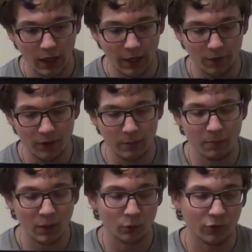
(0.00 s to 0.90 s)
And the
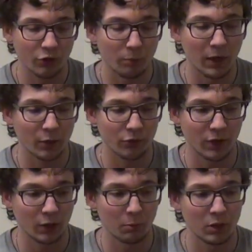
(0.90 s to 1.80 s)
Middleton's BIOS
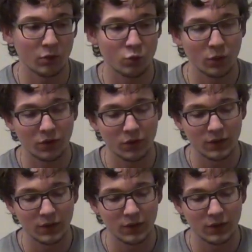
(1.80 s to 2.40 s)
that can be used with the